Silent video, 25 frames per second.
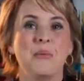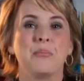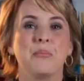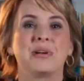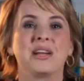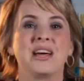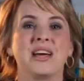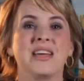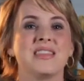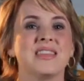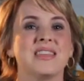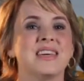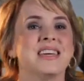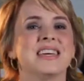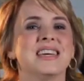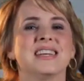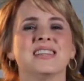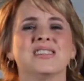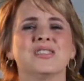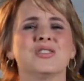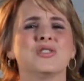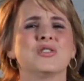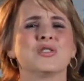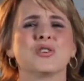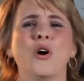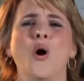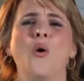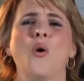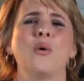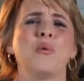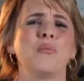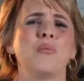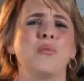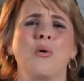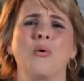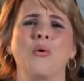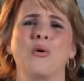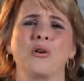but I think it is so
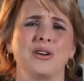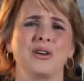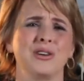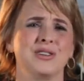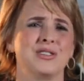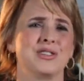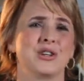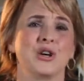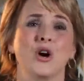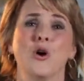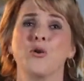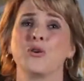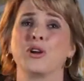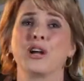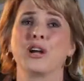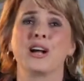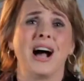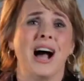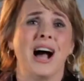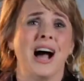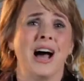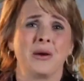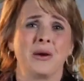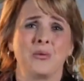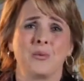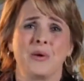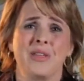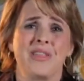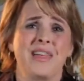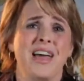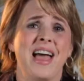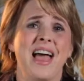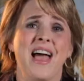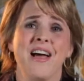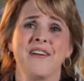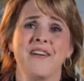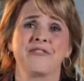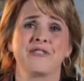important to go to God with
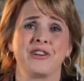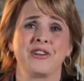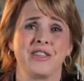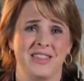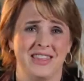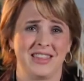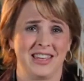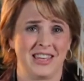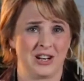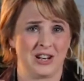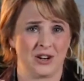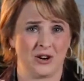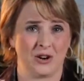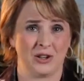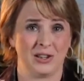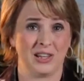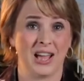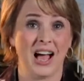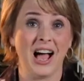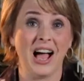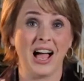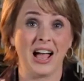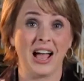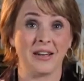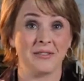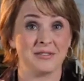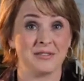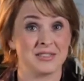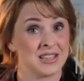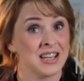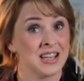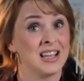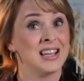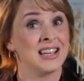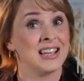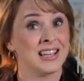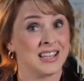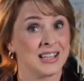everything in our lives,
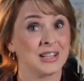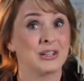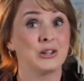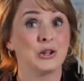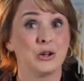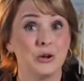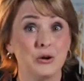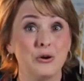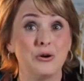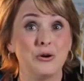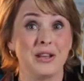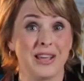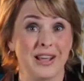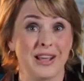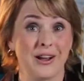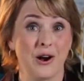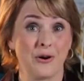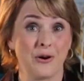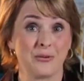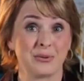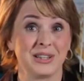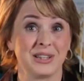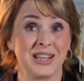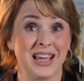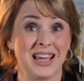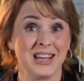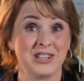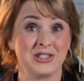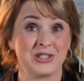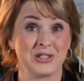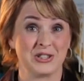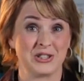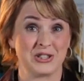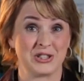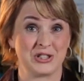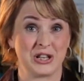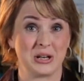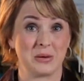including our
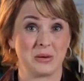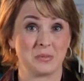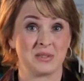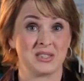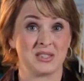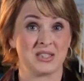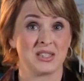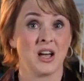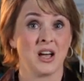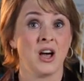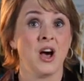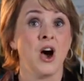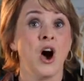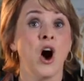relationships.